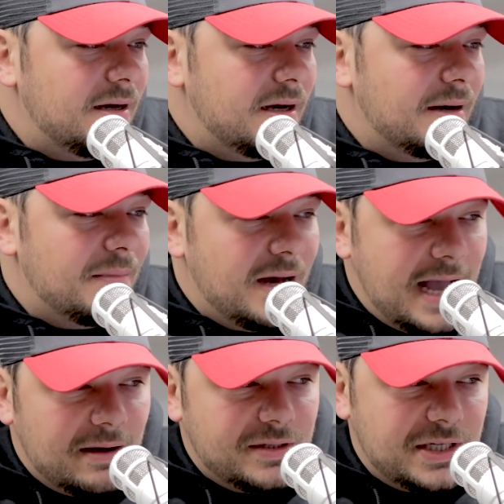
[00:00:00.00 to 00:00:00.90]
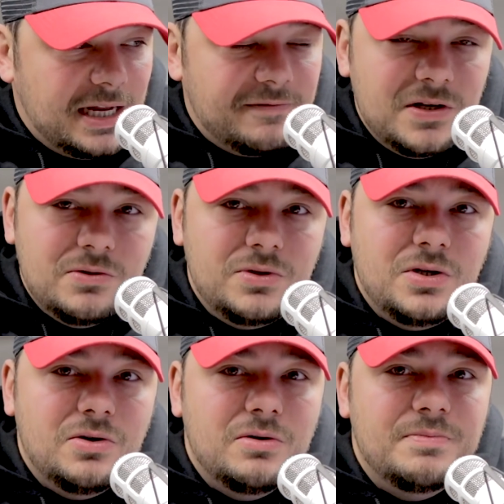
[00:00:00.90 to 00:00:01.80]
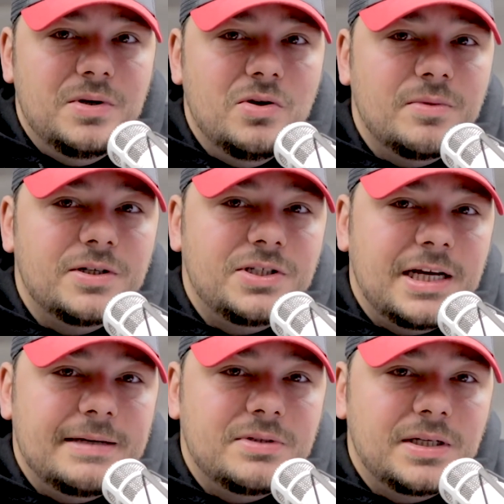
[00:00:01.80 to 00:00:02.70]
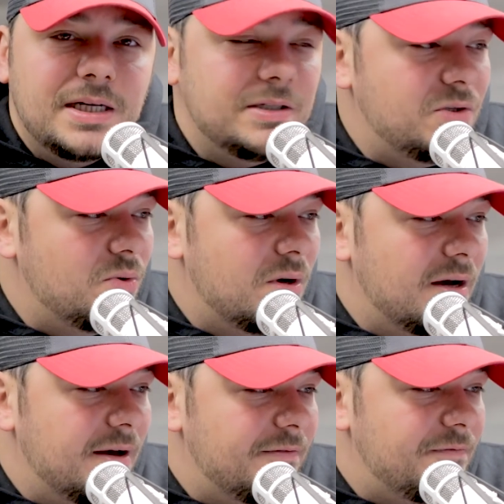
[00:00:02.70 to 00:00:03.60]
outside of YouTube numerous times. I'm going to do a